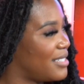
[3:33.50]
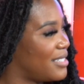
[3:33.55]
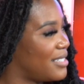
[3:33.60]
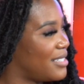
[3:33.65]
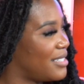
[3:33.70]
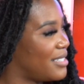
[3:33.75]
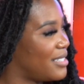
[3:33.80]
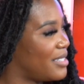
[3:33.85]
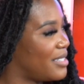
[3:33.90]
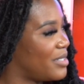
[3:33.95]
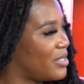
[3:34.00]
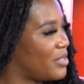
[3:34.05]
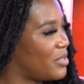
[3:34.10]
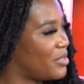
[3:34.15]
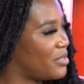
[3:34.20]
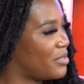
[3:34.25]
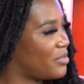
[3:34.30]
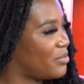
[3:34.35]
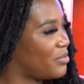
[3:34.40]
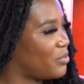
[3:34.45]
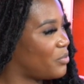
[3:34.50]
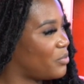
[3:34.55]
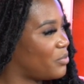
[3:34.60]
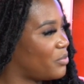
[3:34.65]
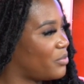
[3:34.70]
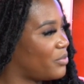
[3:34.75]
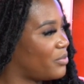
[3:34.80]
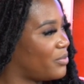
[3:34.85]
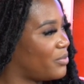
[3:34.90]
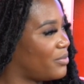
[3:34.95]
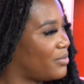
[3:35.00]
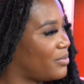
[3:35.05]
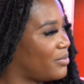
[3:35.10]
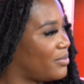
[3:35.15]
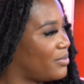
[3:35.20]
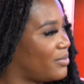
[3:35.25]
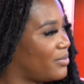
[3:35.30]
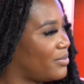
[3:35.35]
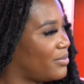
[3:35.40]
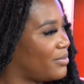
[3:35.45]

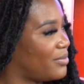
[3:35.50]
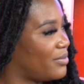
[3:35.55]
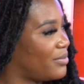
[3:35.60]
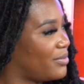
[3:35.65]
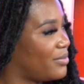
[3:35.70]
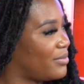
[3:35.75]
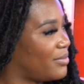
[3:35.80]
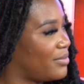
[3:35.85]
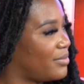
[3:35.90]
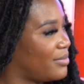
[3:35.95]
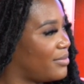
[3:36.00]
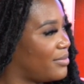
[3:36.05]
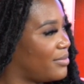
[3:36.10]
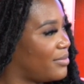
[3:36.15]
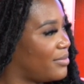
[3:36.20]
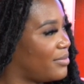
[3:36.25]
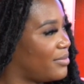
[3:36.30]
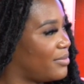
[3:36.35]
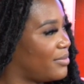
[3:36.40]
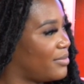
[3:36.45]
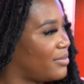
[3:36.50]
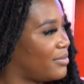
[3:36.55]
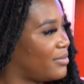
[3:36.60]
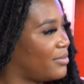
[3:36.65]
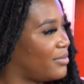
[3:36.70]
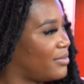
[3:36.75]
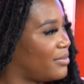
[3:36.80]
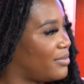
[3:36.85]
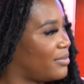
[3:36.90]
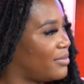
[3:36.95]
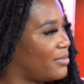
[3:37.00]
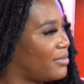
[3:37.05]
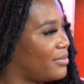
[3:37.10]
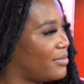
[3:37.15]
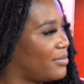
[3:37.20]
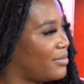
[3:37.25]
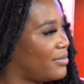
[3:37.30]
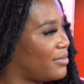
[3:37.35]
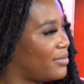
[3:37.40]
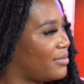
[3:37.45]

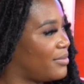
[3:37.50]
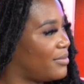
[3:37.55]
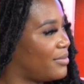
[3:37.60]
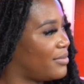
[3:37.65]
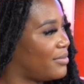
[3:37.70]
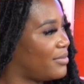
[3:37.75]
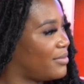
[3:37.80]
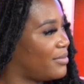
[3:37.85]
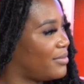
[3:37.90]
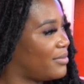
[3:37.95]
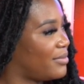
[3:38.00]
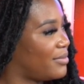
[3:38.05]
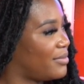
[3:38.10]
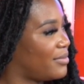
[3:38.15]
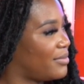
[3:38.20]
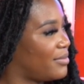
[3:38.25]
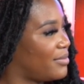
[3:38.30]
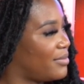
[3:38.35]
No words are spoken by the person on screen.